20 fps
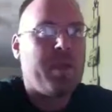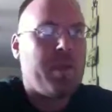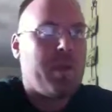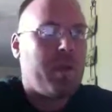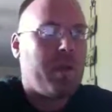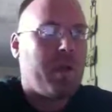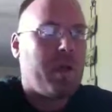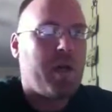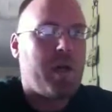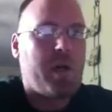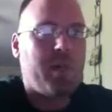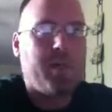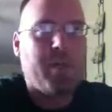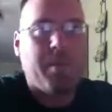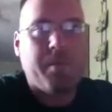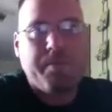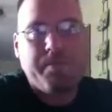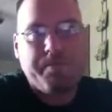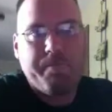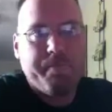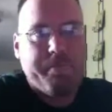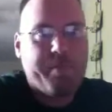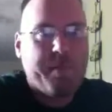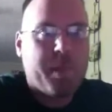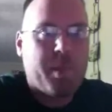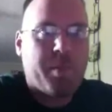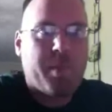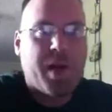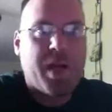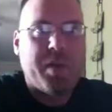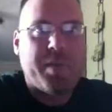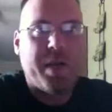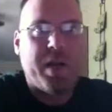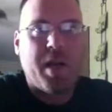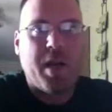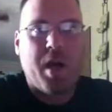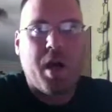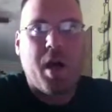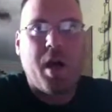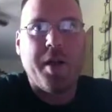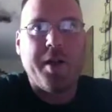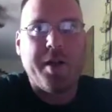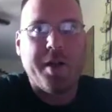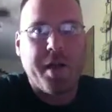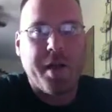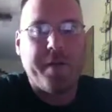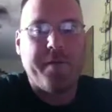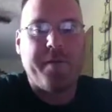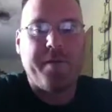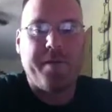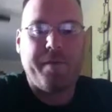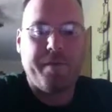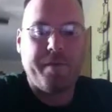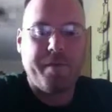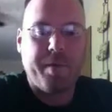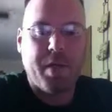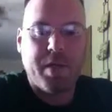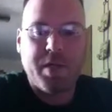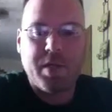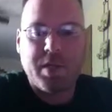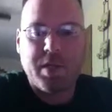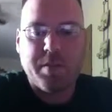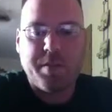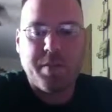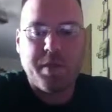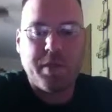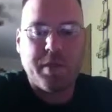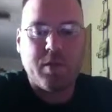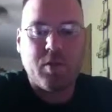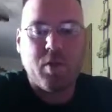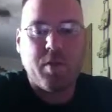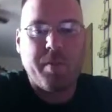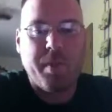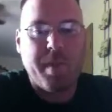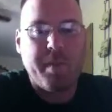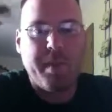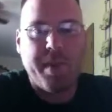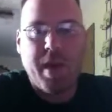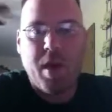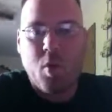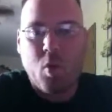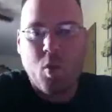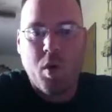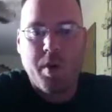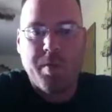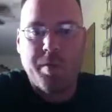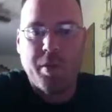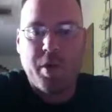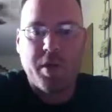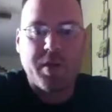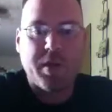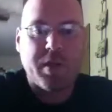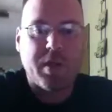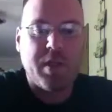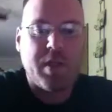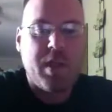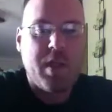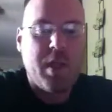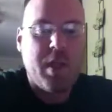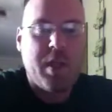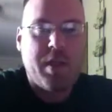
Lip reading: There might have been enough participants, or maybe that one person,